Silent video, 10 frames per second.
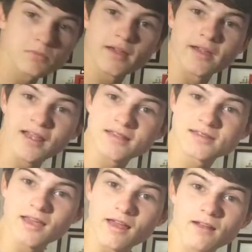my
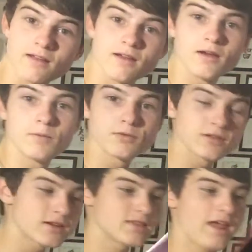headset. But
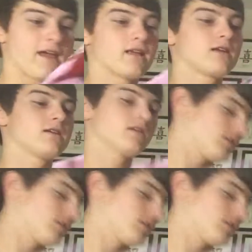look at that.